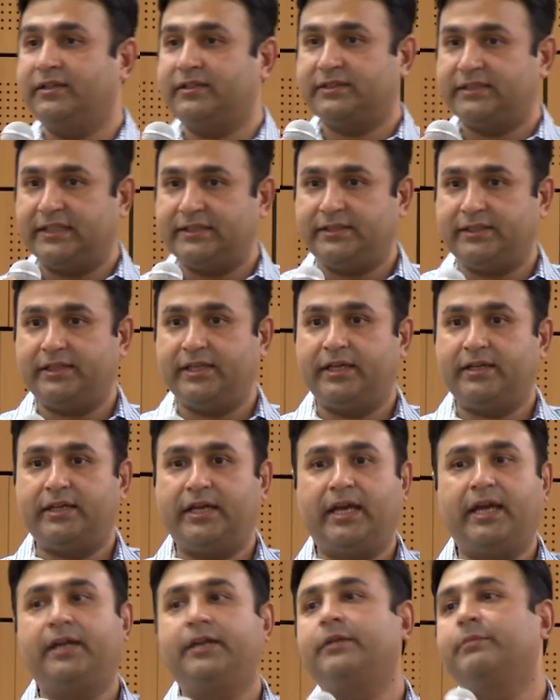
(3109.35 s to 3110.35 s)
resuscitate
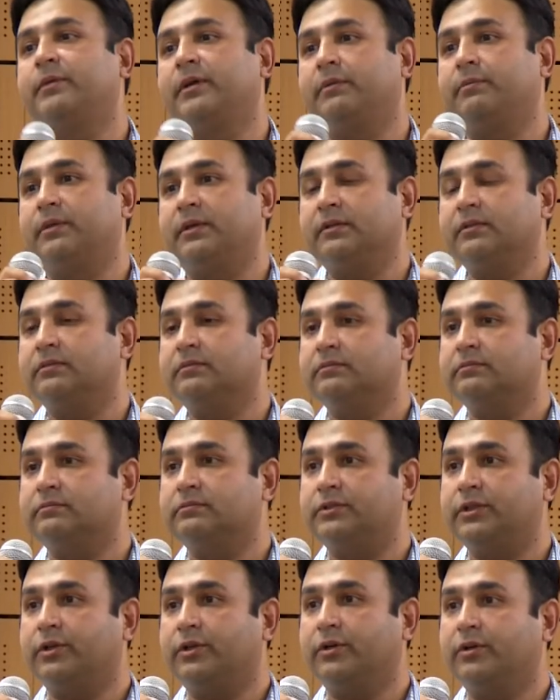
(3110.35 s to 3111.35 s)
any baby,
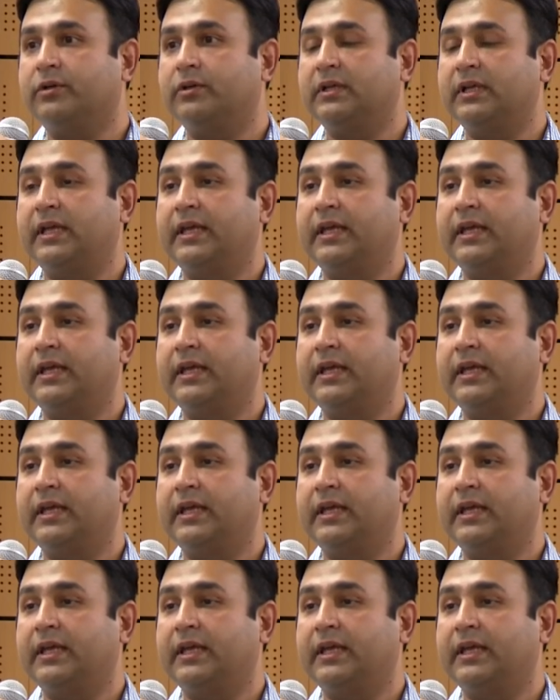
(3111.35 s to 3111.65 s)
you know.